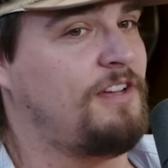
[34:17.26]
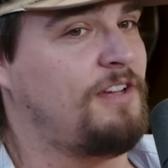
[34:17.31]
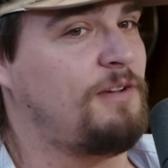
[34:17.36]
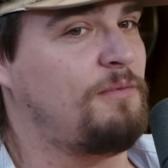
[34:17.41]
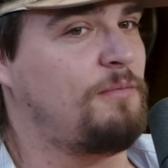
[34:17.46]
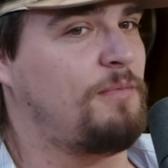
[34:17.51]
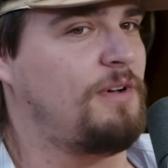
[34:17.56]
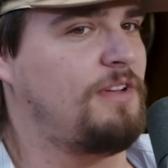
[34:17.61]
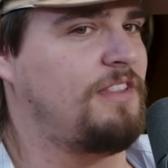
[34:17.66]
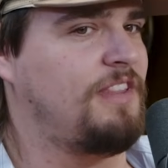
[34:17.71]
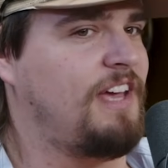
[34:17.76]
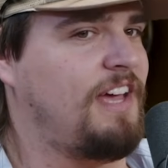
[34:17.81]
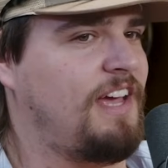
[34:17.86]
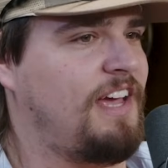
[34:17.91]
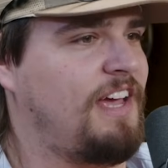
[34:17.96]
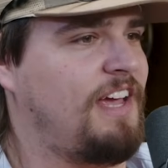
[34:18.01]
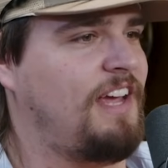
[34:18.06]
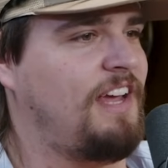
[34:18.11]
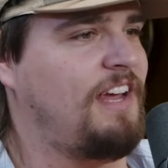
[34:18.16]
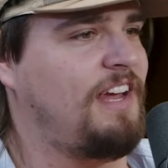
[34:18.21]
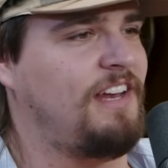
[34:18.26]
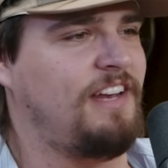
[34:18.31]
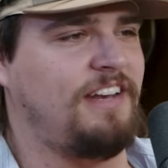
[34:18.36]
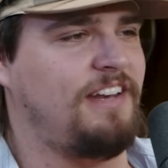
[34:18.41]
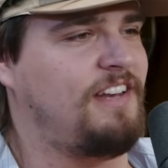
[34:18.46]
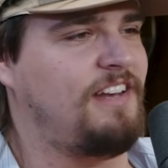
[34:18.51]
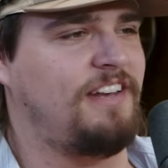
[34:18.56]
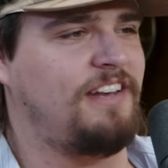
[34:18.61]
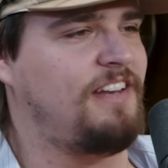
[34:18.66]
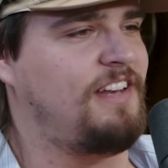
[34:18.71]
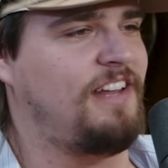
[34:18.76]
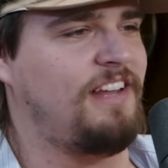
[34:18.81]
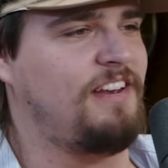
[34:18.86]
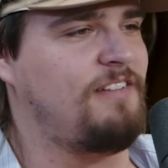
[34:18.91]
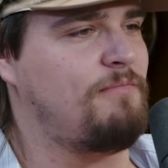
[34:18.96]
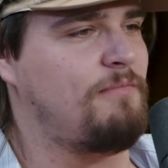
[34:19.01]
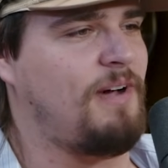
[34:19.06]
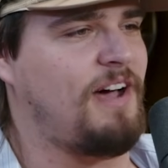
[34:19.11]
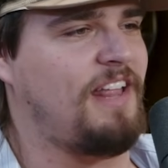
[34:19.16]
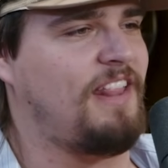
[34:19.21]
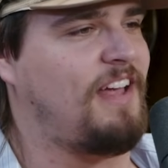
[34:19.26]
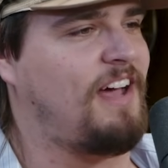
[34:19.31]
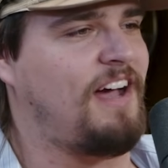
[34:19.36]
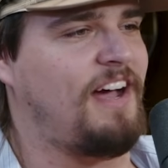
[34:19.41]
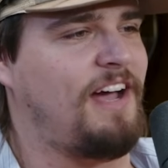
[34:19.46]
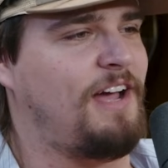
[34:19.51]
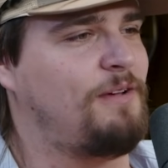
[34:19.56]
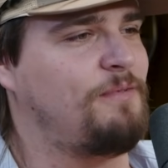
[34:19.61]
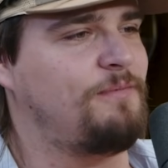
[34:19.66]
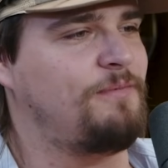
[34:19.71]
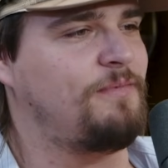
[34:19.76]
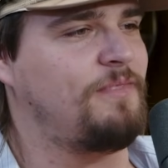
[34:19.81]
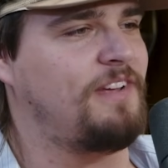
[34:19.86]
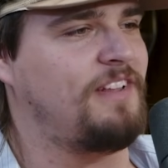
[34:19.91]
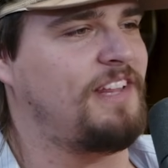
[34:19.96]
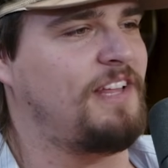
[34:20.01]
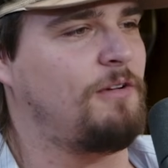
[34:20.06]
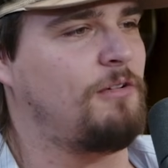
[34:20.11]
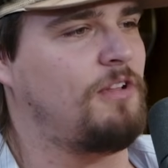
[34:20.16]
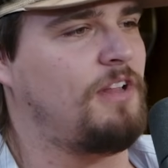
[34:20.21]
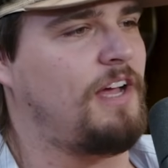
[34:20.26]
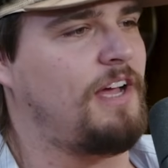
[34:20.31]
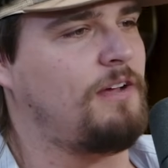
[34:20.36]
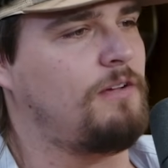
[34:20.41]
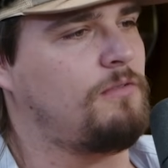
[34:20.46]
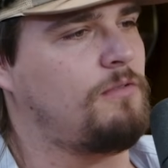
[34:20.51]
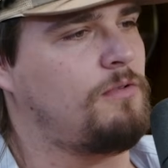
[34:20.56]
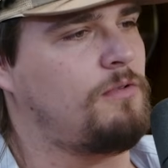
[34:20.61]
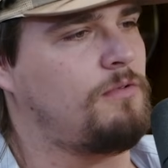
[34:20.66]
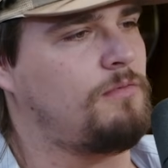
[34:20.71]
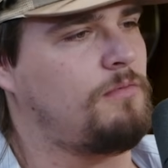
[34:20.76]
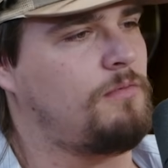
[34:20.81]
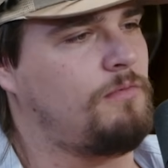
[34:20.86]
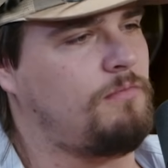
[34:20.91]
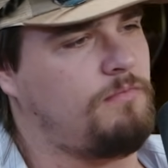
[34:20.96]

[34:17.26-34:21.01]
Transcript: but they didn't buy the hype, and they were like, well,